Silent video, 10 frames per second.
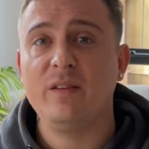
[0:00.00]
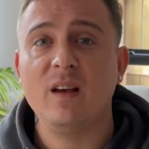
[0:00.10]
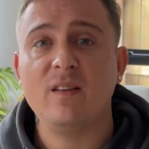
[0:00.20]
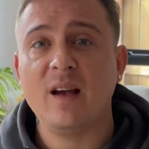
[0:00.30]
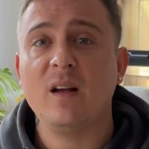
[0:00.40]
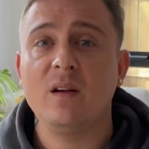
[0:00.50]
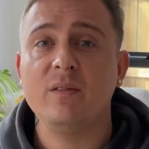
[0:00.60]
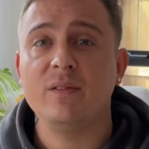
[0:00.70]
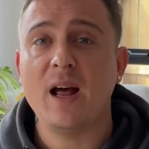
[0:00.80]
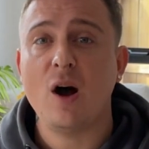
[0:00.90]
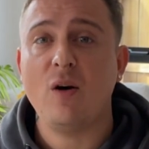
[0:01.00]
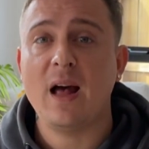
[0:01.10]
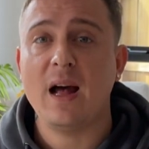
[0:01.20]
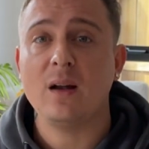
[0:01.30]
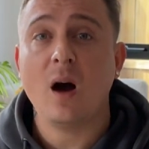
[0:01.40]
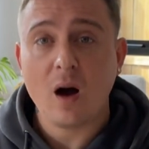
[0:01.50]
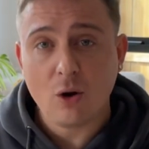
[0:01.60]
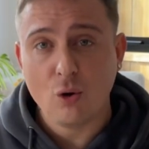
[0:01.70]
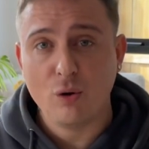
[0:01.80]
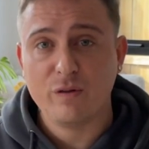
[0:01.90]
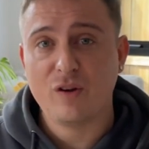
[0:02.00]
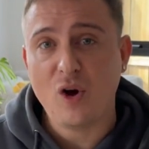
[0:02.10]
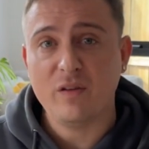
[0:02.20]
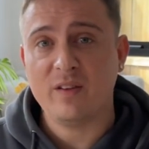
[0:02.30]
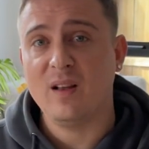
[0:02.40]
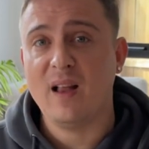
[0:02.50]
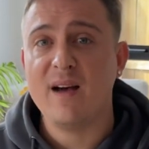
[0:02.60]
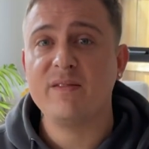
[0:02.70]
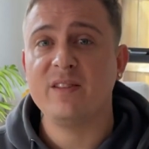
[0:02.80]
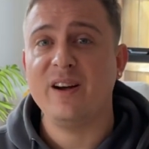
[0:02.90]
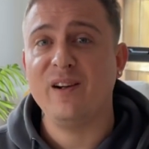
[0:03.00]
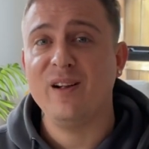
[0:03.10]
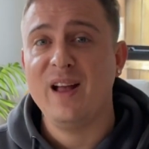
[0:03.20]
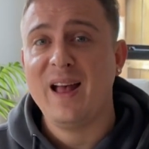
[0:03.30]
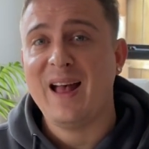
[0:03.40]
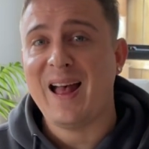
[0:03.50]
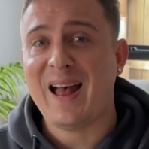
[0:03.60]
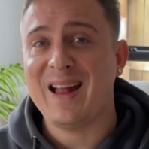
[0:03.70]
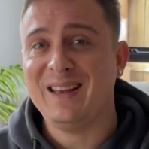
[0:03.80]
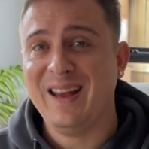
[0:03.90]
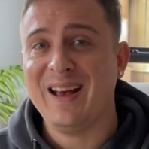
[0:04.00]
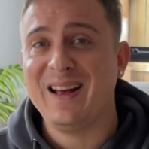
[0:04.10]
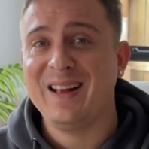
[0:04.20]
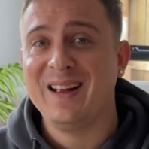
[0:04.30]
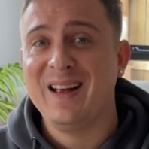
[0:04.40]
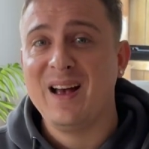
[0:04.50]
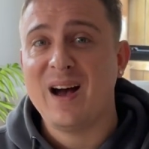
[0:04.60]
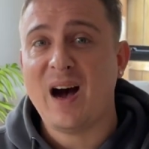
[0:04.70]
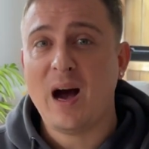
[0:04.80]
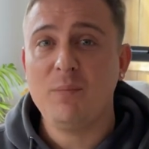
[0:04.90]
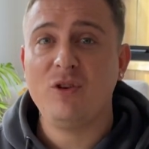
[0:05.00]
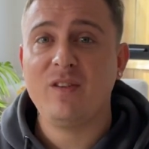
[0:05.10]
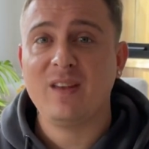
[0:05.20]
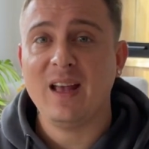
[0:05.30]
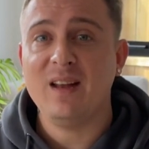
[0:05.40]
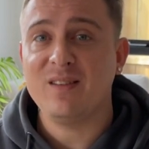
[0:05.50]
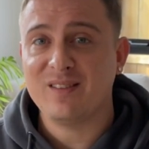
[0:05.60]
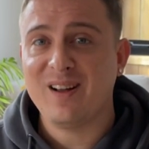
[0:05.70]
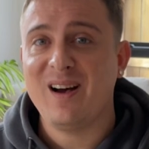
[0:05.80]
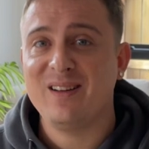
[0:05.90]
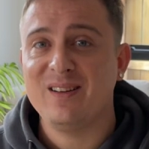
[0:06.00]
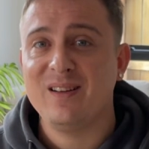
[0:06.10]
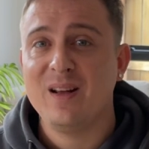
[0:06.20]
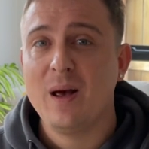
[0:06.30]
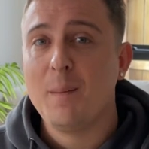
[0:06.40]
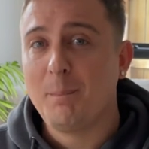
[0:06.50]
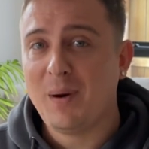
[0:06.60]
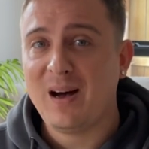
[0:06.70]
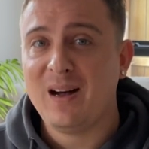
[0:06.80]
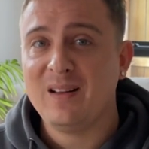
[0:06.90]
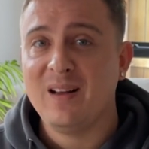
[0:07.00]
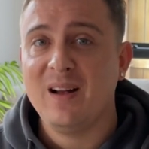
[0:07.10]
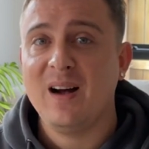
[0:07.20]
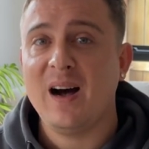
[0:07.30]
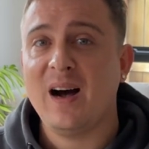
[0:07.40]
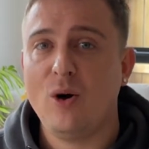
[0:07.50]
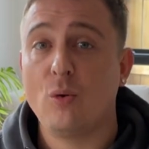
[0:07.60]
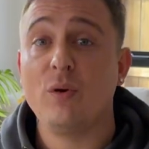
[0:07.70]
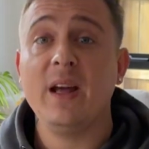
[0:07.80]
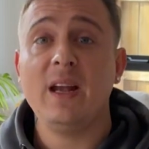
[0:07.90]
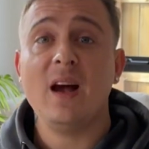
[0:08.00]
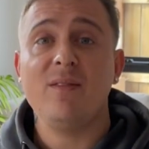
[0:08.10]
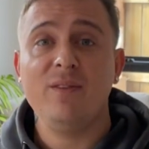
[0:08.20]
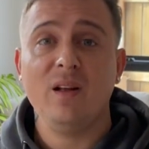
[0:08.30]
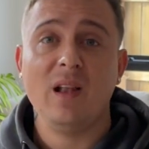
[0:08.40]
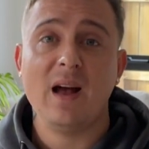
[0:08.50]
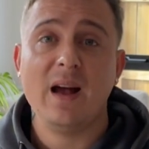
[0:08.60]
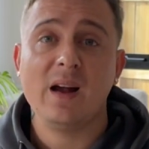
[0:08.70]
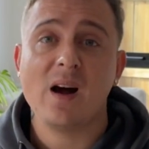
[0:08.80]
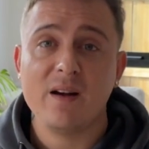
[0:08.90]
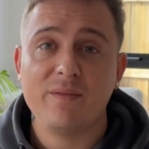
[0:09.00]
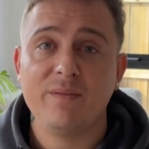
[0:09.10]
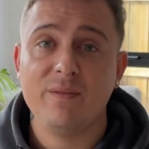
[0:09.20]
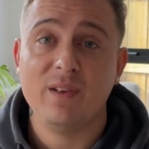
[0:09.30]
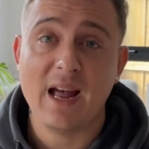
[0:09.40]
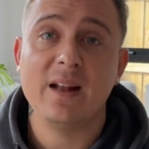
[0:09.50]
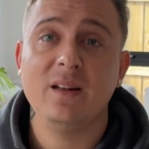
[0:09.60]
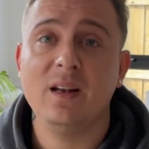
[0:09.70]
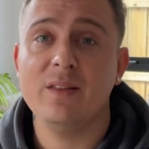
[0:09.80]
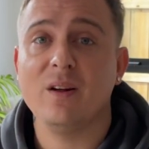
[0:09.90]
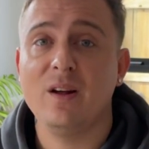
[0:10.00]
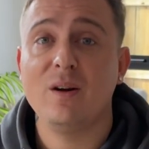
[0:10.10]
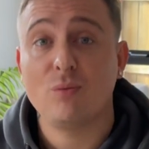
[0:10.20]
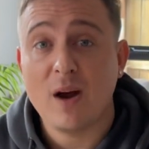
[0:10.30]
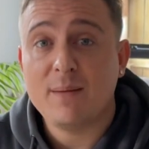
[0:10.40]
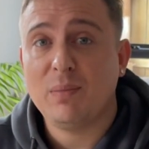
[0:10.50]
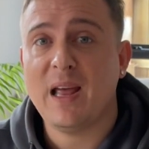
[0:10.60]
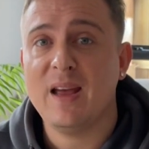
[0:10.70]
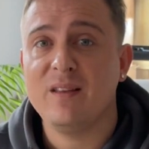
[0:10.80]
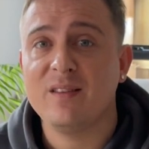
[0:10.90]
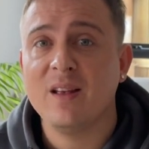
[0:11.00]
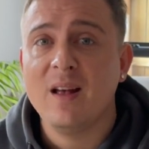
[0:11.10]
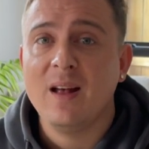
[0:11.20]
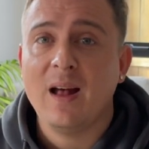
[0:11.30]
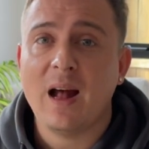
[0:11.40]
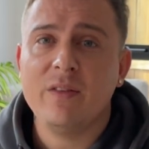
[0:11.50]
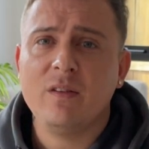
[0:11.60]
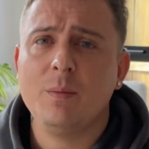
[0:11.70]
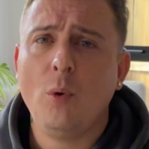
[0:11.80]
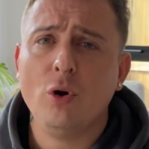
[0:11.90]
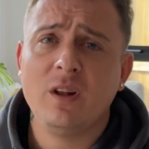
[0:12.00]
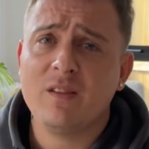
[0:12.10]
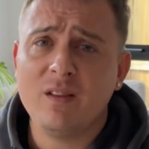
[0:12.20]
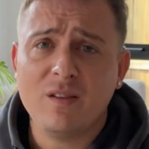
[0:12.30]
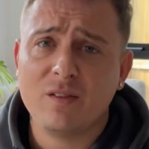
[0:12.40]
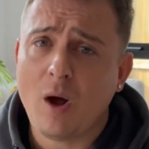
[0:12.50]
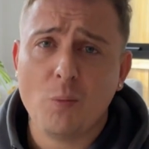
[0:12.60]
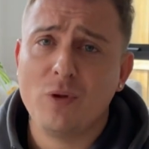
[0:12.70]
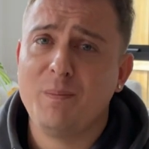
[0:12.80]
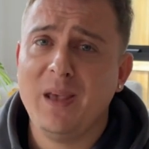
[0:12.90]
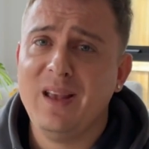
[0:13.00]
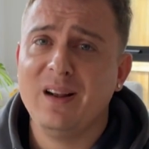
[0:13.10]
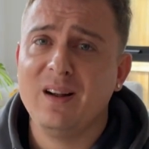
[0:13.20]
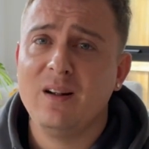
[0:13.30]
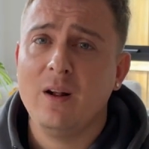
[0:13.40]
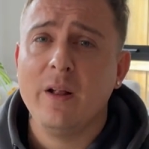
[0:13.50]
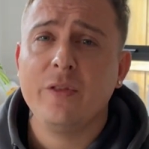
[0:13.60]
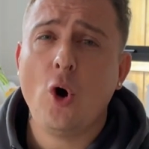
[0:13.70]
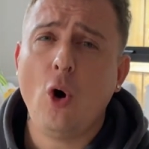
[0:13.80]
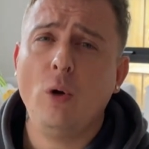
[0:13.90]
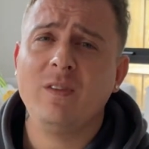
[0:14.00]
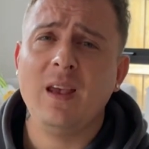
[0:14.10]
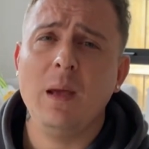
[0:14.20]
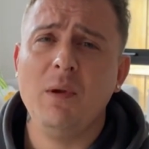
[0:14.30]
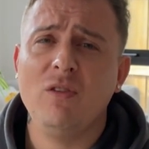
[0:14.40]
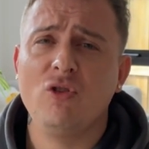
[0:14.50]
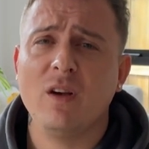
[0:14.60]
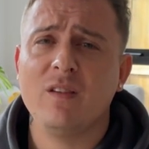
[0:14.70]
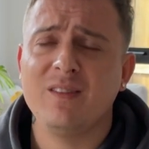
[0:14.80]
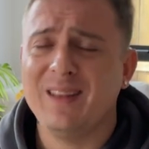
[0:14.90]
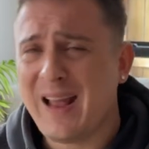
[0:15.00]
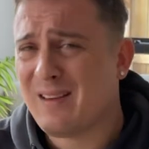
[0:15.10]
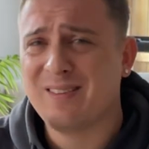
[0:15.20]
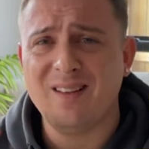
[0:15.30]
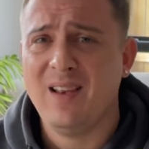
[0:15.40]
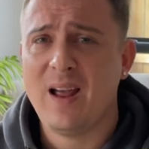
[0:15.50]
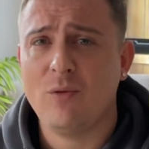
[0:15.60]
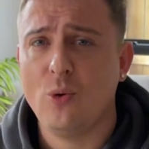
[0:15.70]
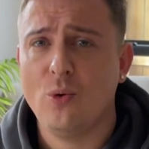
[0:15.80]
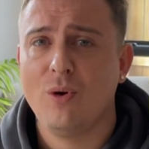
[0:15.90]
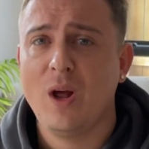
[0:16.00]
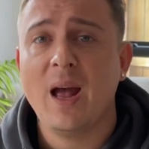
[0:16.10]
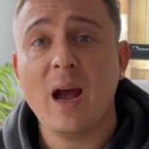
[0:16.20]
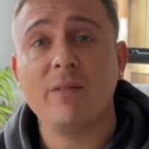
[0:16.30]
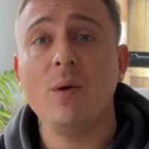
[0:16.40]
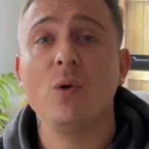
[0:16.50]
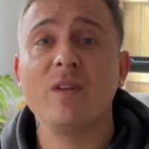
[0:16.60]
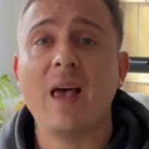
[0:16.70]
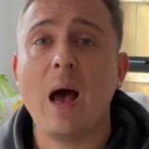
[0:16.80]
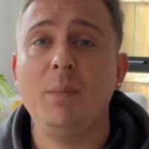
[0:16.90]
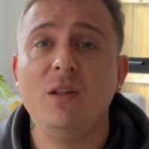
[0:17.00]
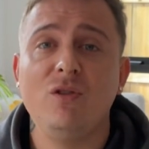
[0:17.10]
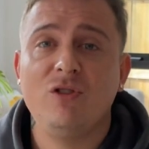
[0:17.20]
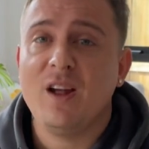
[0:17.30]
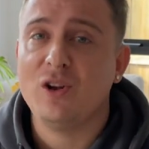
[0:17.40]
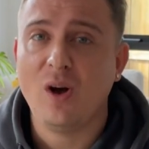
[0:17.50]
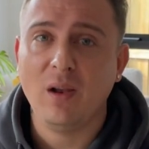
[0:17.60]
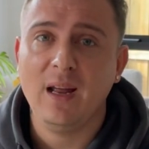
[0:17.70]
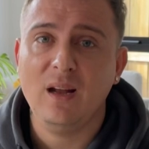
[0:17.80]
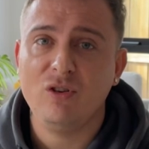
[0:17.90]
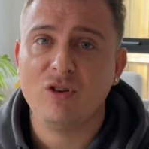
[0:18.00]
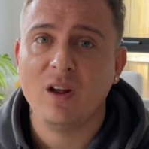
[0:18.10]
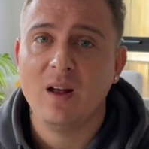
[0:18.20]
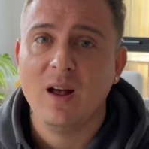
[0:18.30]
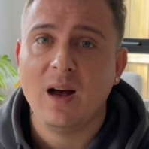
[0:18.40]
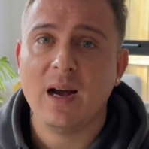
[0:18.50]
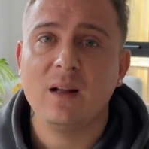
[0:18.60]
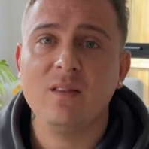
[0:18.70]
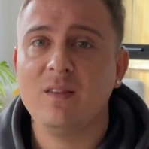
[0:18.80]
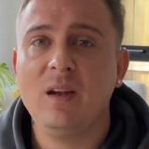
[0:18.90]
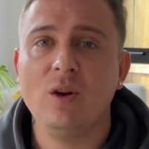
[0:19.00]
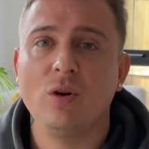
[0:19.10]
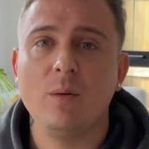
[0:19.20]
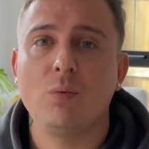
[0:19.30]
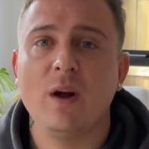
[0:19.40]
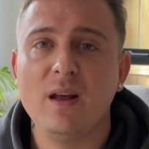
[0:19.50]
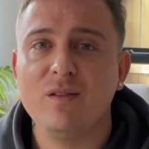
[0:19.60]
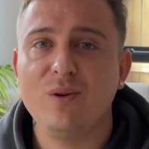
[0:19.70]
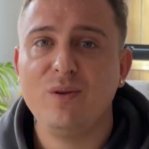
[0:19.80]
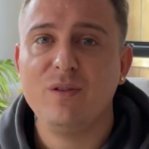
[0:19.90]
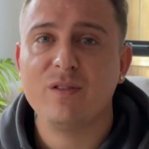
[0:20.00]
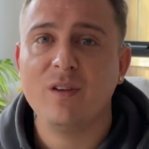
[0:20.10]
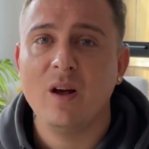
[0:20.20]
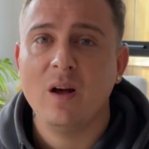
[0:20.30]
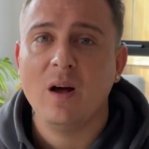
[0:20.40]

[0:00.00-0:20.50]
executive now at Harcourts Coast Lifestyle, and yeah, I'm just getting started. But already I feel like I've landed in the right place. And the support doesn't stop with Peter. The whole team is just next level. Everyone's happy to share knowledge. I can sit in on appraisals.